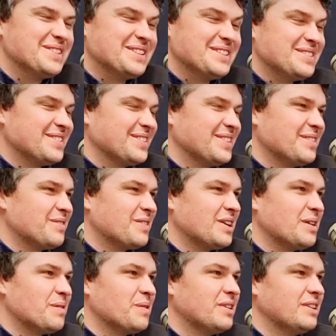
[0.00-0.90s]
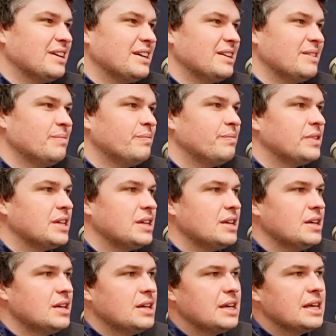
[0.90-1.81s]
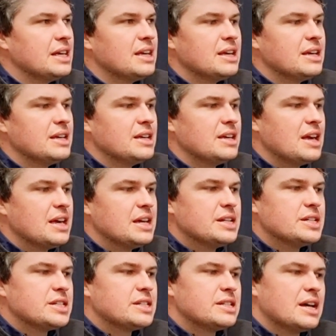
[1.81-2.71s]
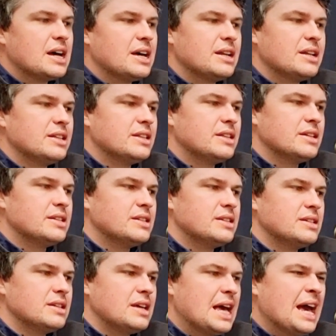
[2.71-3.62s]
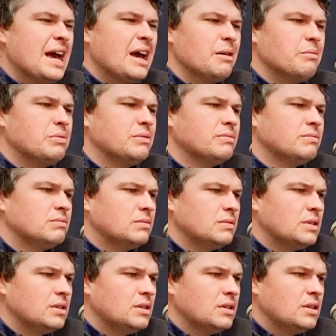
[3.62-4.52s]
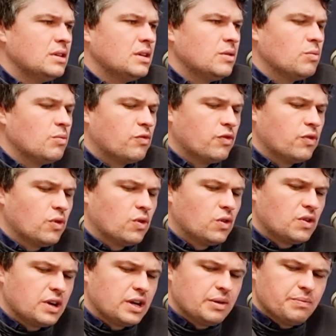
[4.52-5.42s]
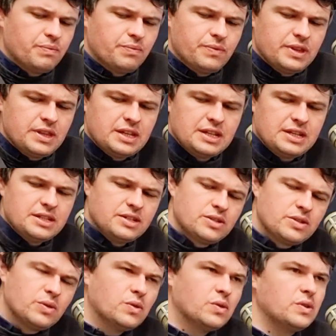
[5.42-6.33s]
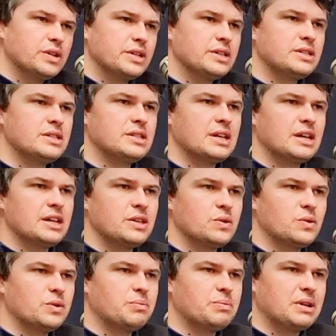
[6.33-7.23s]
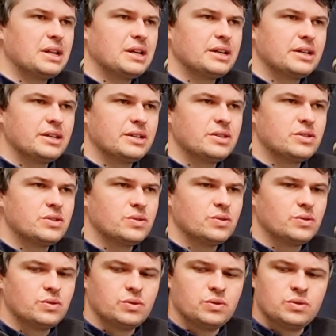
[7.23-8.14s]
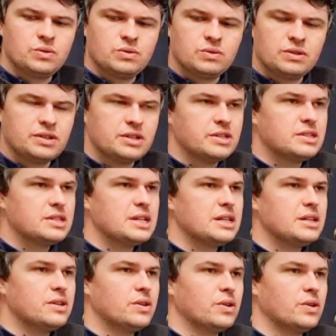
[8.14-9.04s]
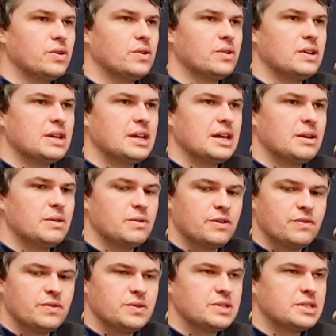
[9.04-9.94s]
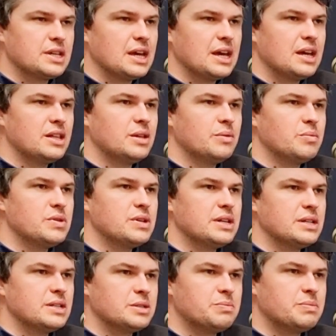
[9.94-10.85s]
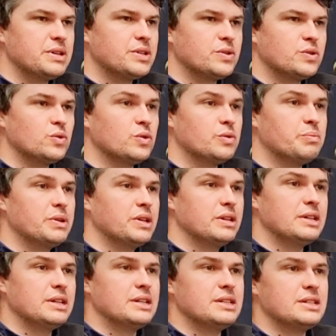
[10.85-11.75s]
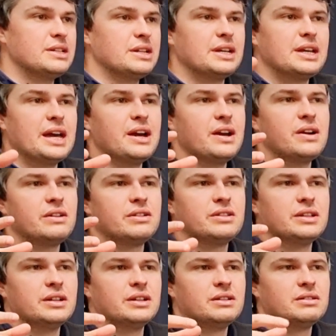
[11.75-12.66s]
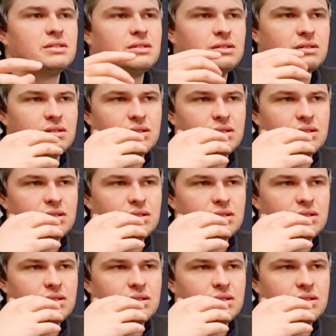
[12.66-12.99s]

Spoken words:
But he's on the Fry one. And he just started this app for these toys that you would plug into Nintendo, and if you scan them, you get special abilities in a character.